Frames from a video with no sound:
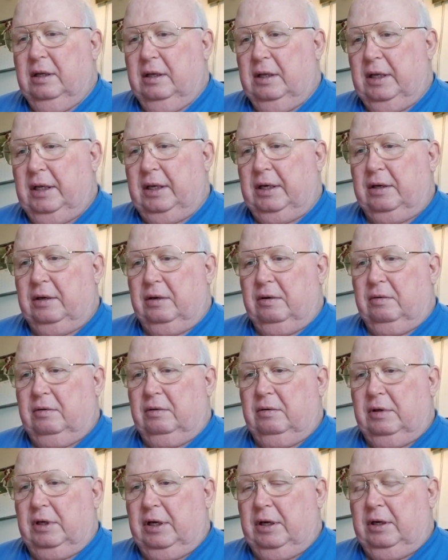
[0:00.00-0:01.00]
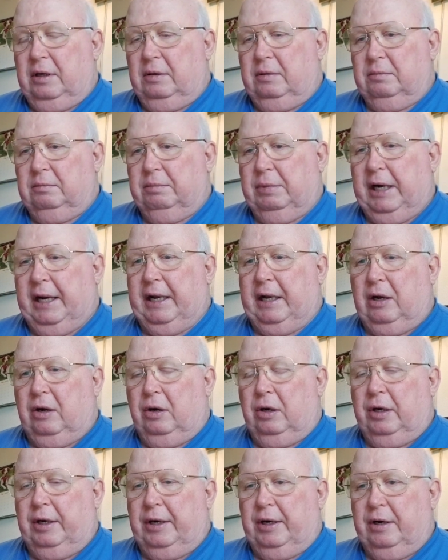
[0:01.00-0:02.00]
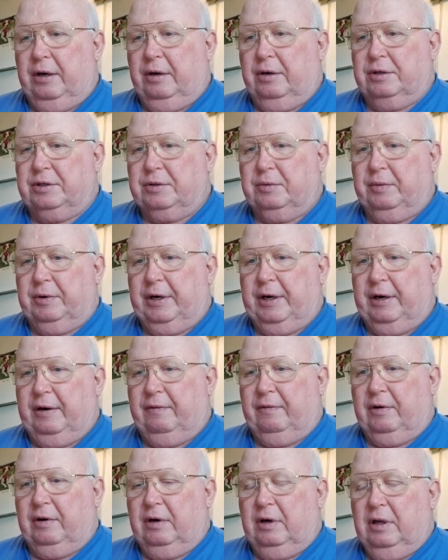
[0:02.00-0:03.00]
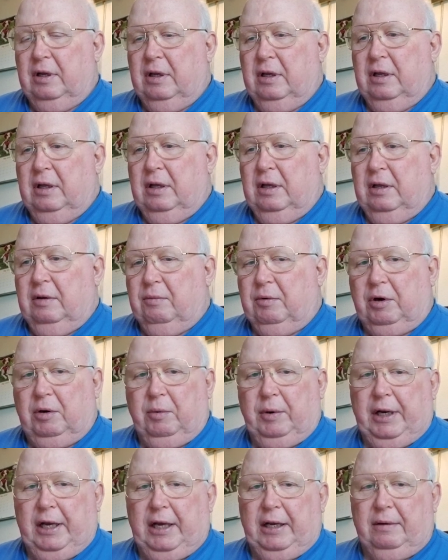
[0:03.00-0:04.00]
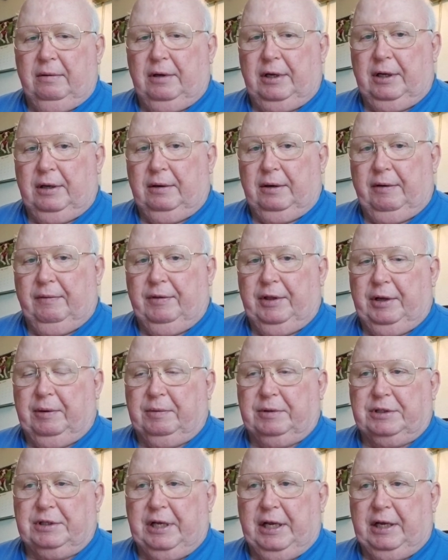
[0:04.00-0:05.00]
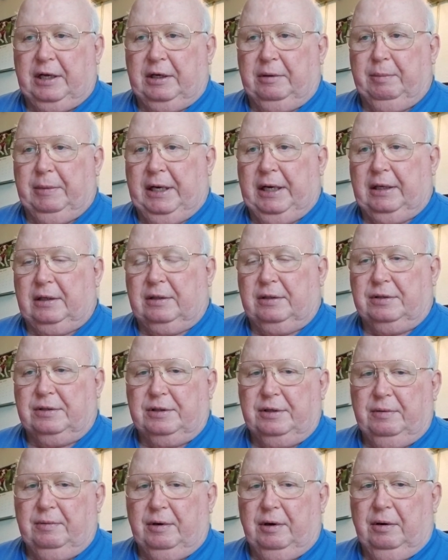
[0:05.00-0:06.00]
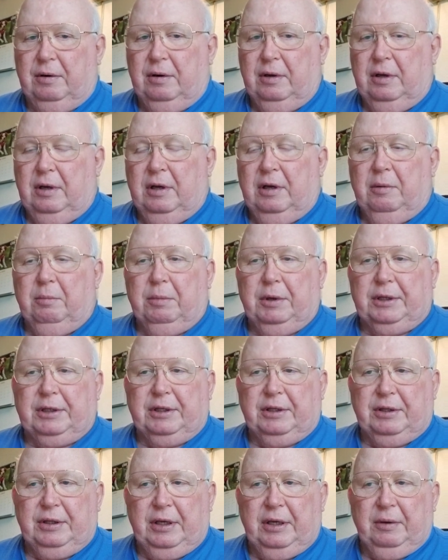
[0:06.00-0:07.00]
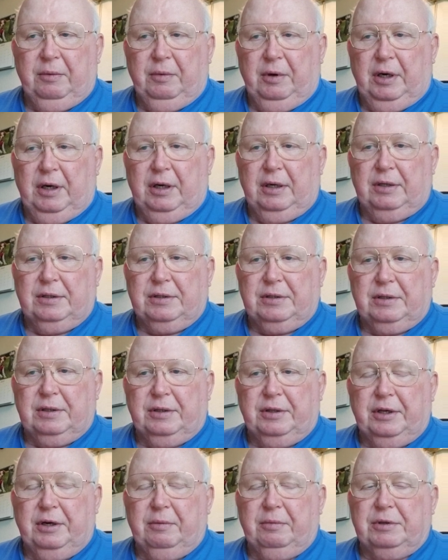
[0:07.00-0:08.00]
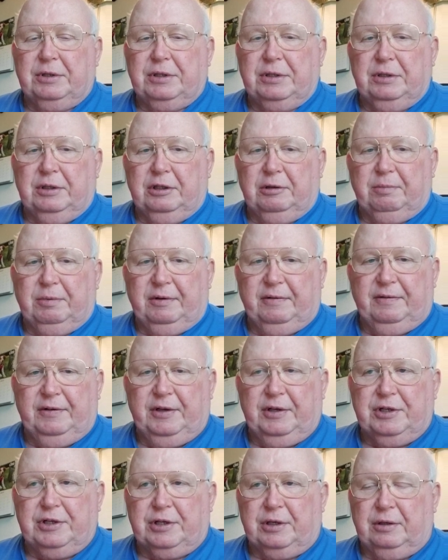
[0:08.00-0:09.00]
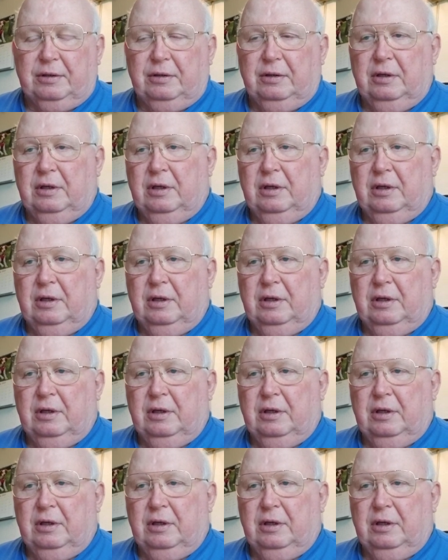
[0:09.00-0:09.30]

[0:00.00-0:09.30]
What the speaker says: in bygone years or whatever, where we had everything was taken back to zero. But the thing was, there was still a provision.